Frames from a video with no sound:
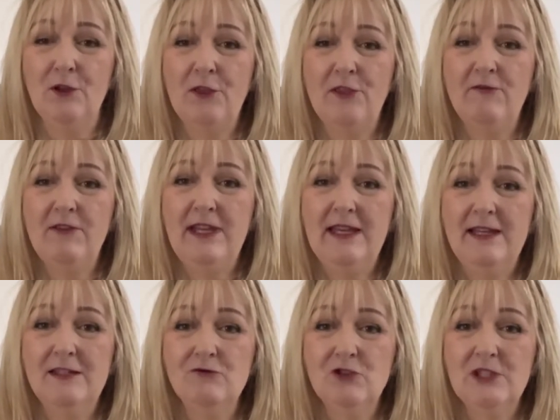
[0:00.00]

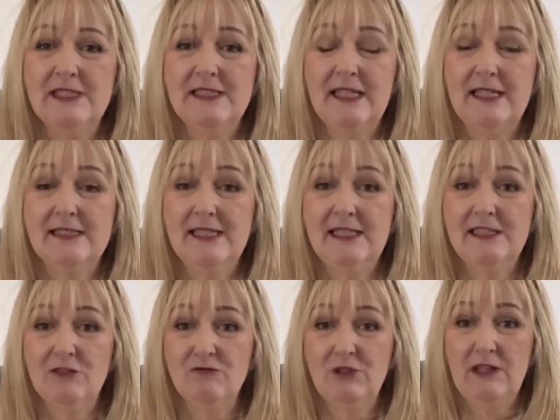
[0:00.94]
360
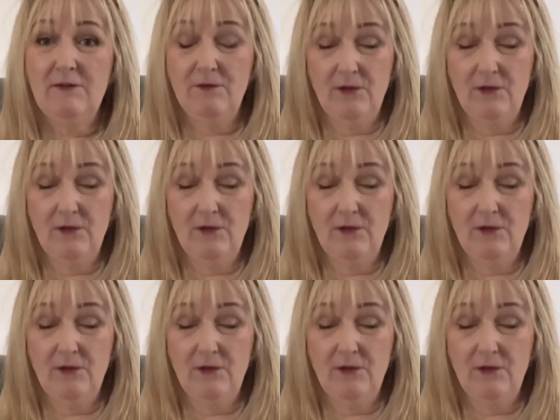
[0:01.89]
degree